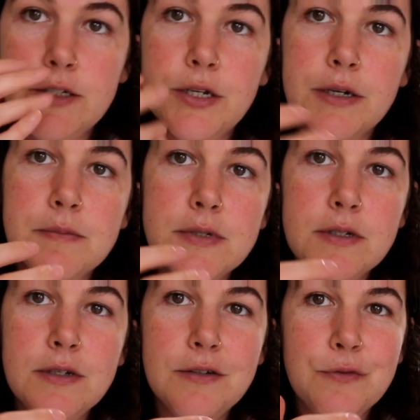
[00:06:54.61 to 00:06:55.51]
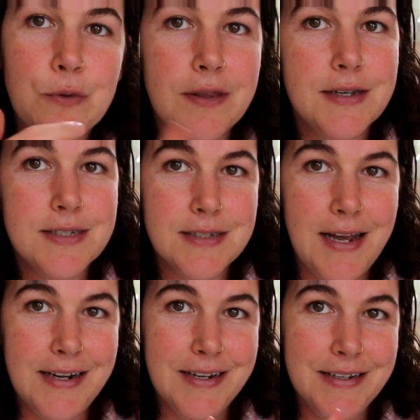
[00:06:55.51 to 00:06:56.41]
terms of what the
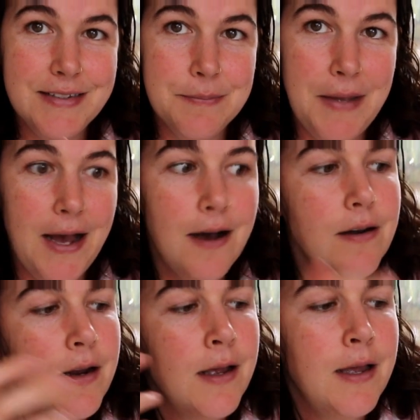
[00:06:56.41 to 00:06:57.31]
design is about,